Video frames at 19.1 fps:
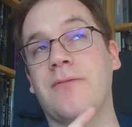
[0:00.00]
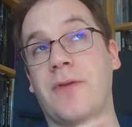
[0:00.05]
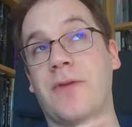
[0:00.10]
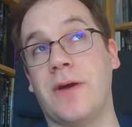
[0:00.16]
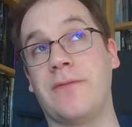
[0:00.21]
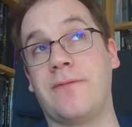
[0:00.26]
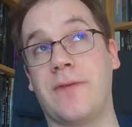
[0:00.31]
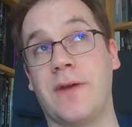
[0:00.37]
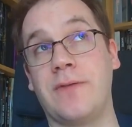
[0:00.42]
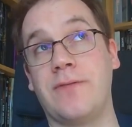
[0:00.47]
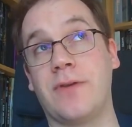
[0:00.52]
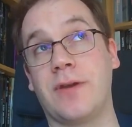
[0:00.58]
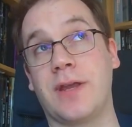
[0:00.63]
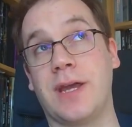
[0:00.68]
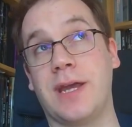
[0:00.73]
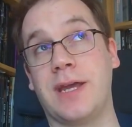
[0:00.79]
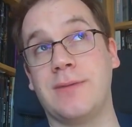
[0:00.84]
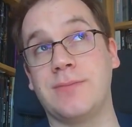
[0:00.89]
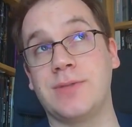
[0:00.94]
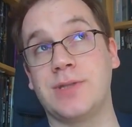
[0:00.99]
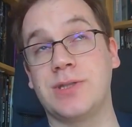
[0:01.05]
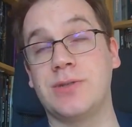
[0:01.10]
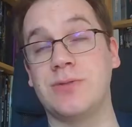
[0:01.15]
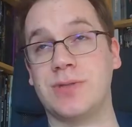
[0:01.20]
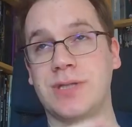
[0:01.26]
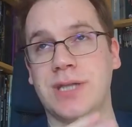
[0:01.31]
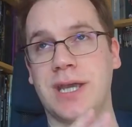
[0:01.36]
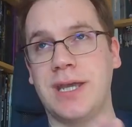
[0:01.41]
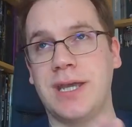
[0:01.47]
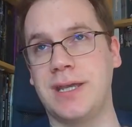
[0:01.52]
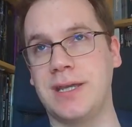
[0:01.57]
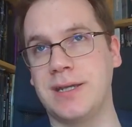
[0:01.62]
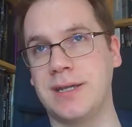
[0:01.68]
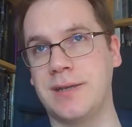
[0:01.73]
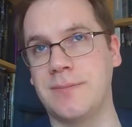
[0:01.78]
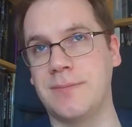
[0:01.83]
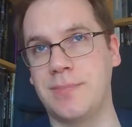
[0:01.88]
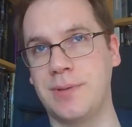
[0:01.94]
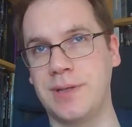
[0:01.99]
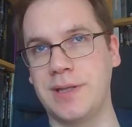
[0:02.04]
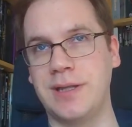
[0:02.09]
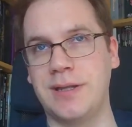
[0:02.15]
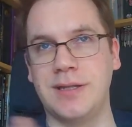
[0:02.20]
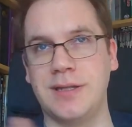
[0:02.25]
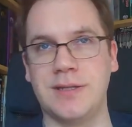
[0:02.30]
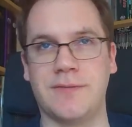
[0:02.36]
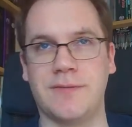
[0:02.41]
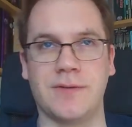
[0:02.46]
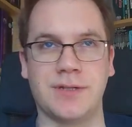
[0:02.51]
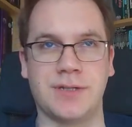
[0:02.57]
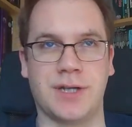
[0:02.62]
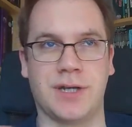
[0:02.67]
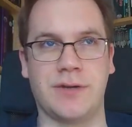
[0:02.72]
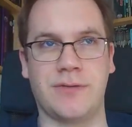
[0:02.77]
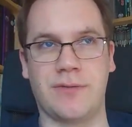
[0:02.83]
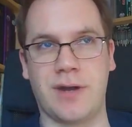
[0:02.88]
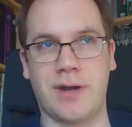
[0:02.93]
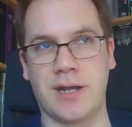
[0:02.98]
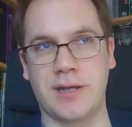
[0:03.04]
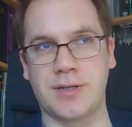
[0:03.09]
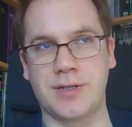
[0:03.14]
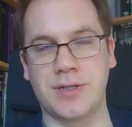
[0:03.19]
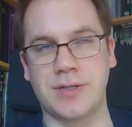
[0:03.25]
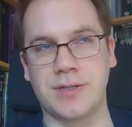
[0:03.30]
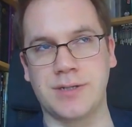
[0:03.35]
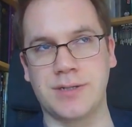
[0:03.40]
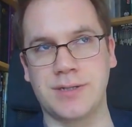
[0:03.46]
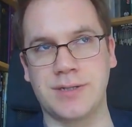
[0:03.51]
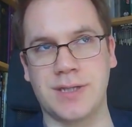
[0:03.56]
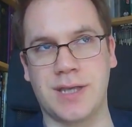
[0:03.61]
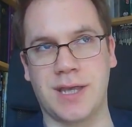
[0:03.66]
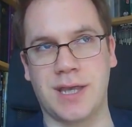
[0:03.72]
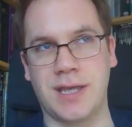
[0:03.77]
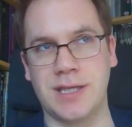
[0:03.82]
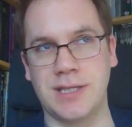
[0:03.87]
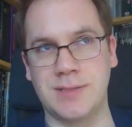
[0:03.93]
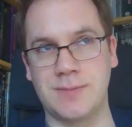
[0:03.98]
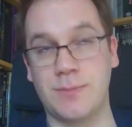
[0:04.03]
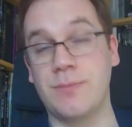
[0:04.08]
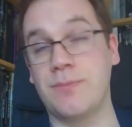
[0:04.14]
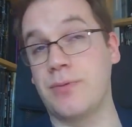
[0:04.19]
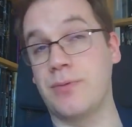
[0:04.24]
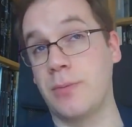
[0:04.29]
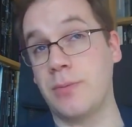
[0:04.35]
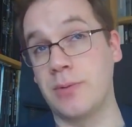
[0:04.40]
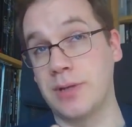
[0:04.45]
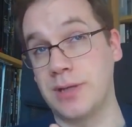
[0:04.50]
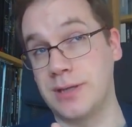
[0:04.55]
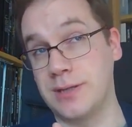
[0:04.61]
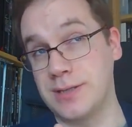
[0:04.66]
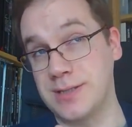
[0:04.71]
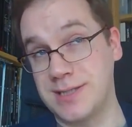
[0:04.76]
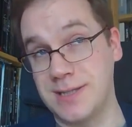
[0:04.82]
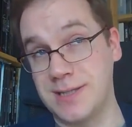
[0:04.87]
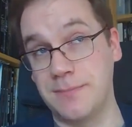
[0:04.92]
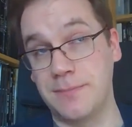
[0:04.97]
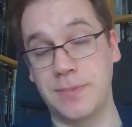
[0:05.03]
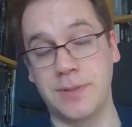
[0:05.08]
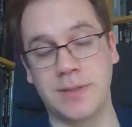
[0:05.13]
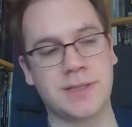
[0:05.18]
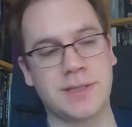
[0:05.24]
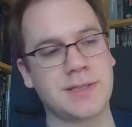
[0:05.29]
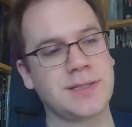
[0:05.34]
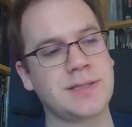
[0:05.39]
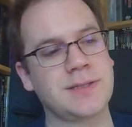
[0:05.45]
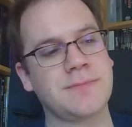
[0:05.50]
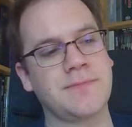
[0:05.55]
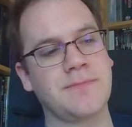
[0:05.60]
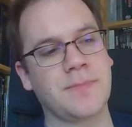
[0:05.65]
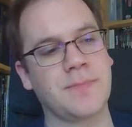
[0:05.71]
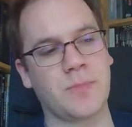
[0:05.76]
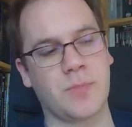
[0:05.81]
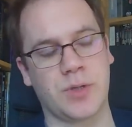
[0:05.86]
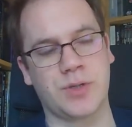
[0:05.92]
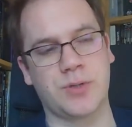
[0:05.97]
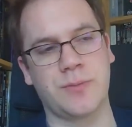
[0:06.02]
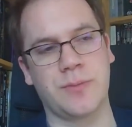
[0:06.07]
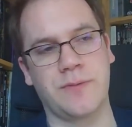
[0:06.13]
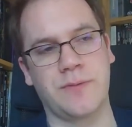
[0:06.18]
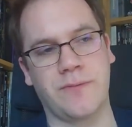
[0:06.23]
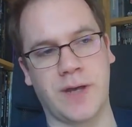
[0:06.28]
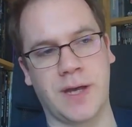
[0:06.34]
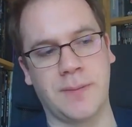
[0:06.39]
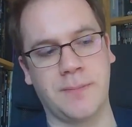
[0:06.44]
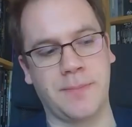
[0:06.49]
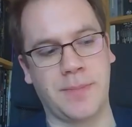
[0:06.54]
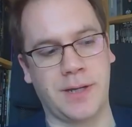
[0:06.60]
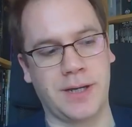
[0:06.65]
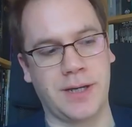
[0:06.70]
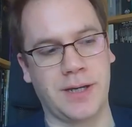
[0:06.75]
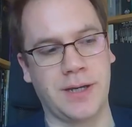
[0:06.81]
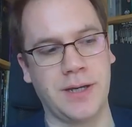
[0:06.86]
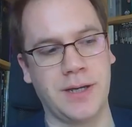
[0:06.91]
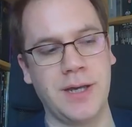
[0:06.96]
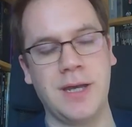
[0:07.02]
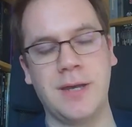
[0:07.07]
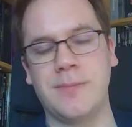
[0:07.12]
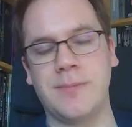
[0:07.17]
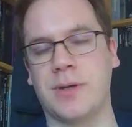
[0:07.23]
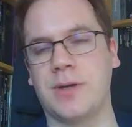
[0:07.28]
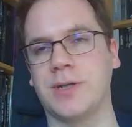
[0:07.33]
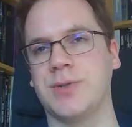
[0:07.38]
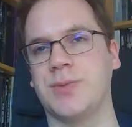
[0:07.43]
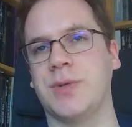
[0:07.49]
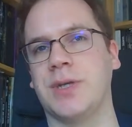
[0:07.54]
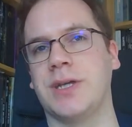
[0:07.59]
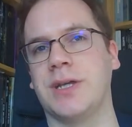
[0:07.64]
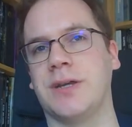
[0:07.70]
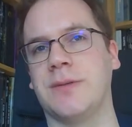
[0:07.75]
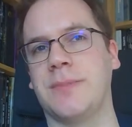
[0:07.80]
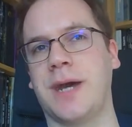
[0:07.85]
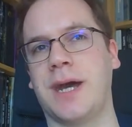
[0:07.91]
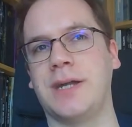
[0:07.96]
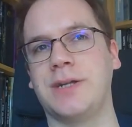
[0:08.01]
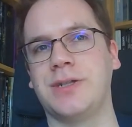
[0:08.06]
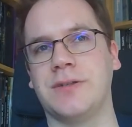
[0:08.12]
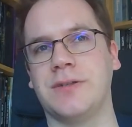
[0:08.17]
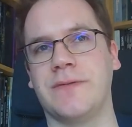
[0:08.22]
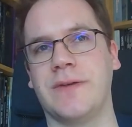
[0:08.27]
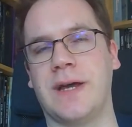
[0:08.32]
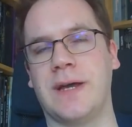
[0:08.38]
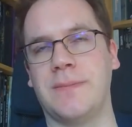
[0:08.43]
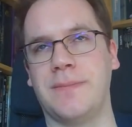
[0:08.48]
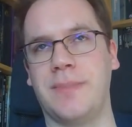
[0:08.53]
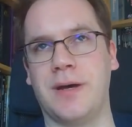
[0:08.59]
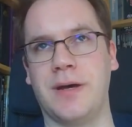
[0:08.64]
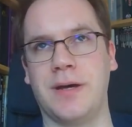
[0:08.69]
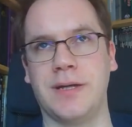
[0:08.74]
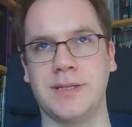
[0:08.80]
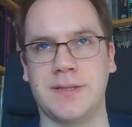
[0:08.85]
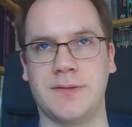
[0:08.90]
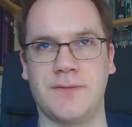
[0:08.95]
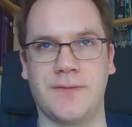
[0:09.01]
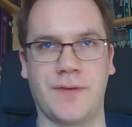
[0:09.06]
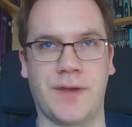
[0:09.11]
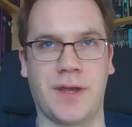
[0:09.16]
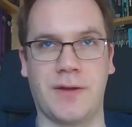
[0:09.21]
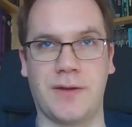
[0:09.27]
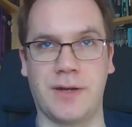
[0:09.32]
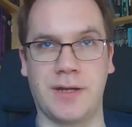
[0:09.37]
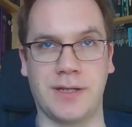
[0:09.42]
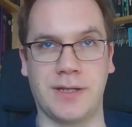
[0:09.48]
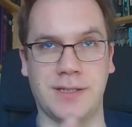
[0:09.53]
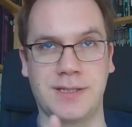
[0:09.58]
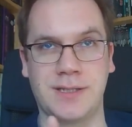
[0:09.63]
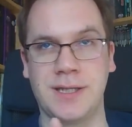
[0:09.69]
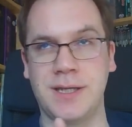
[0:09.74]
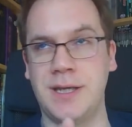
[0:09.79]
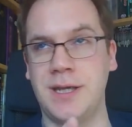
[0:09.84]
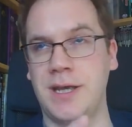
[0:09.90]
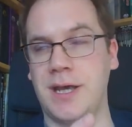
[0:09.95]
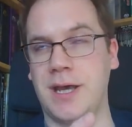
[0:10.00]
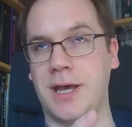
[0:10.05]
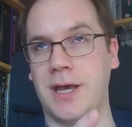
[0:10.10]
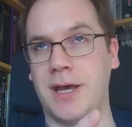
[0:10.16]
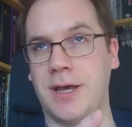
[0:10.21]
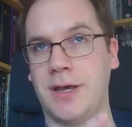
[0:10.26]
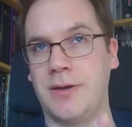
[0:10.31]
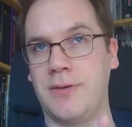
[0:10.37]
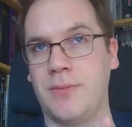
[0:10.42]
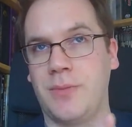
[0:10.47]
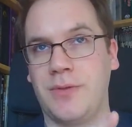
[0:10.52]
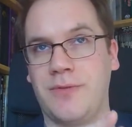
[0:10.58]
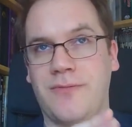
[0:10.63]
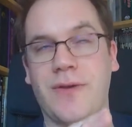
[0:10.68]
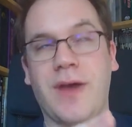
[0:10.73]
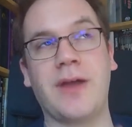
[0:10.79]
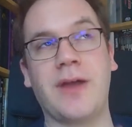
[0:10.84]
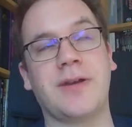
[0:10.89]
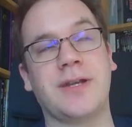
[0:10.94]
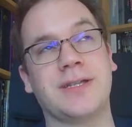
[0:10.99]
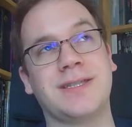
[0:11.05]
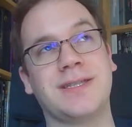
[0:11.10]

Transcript: Favorite games to take in completely different directions is probably the simplest which will be vampire, because we can imagine vampires at various uh, with various